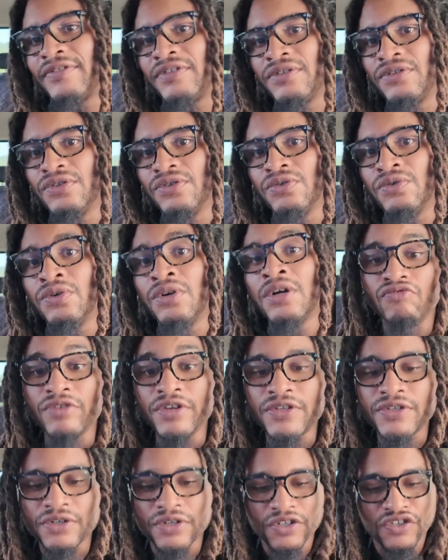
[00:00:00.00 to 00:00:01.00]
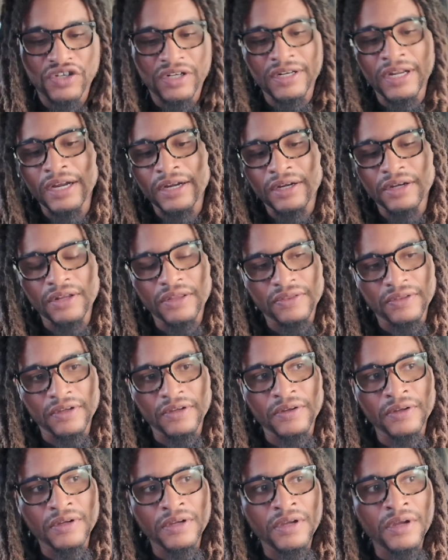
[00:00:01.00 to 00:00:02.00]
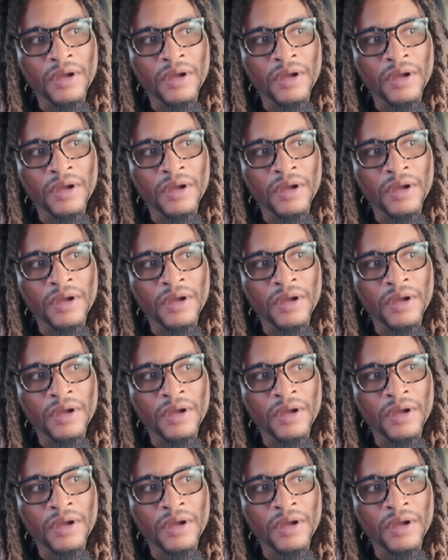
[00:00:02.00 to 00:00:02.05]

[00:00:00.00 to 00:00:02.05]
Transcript: to do research and that kind of thing.